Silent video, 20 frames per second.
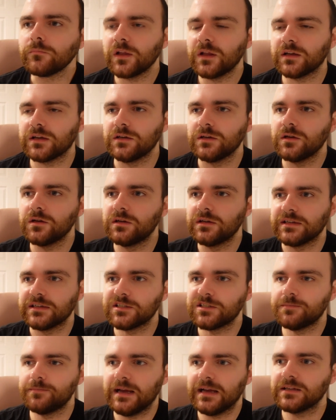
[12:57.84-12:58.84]
like an
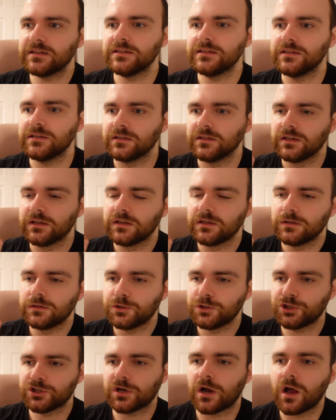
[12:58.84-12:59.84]
unexpected
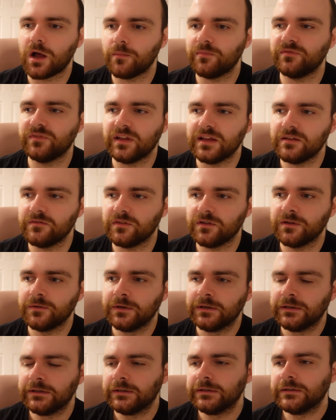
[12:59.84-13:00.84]
sharp flavour,
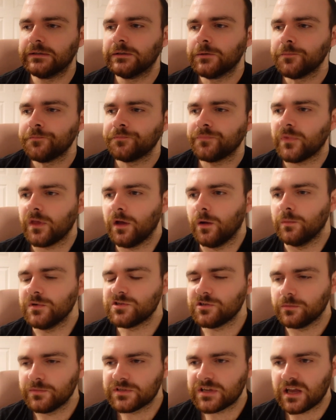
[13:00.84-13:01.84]
um, which
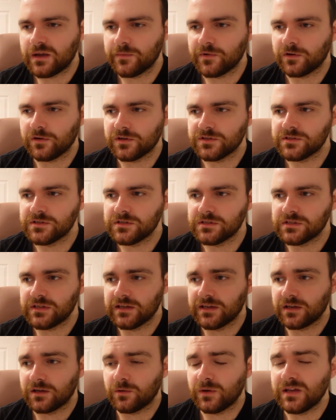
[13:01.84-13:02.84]
almost came across as
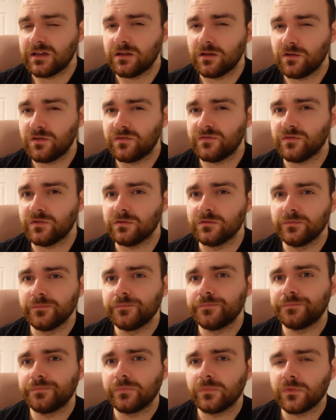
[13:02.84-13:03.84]
like quite youthful,
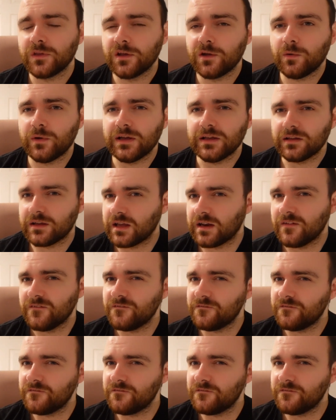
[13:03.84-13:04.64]
quite kind of